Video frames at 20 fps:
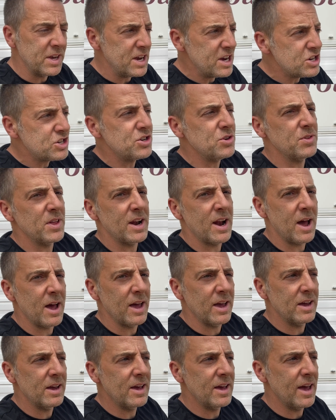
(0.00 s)
issue that
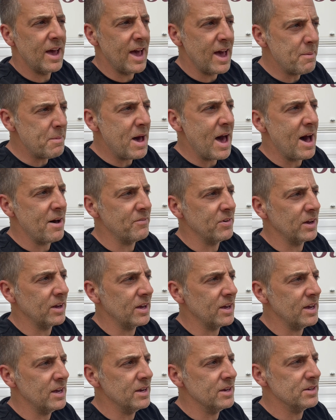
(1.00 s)
I am
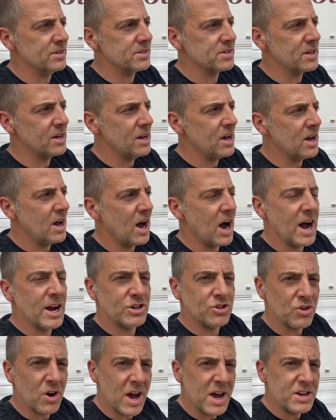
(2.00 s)
having is I
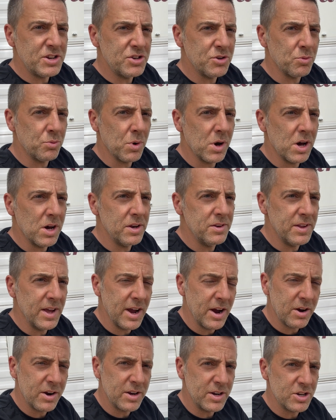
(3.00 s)
tried to run the
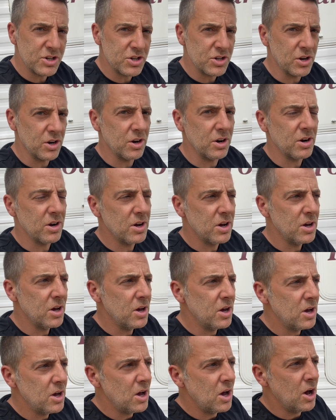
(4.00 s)
air conditioner
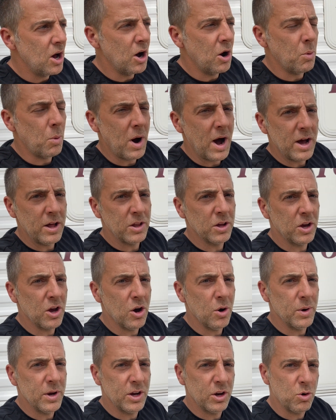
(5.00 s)
a while
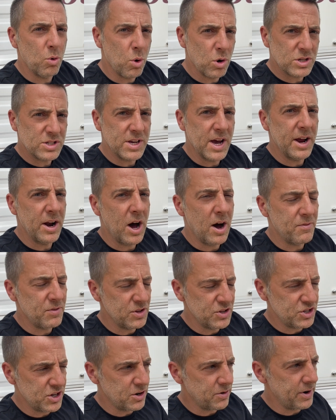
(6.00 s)
ago in Quartzsite off of
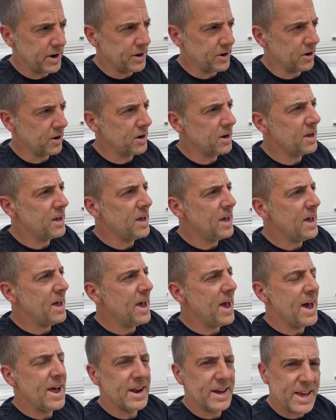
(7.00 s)
the generator,
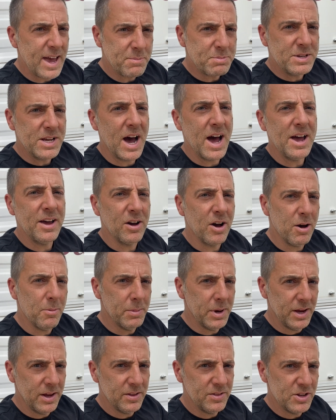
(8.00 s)
and it kept dying on
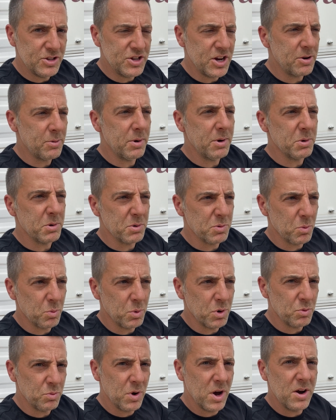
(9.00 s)
me. The generator
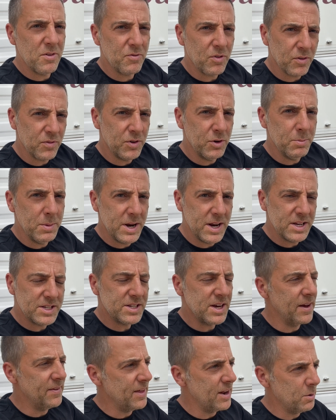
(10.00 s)
would run for a few
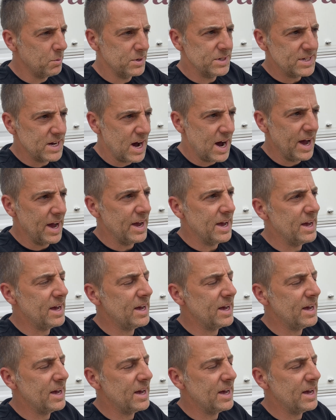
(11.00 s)
minutes and then it would die.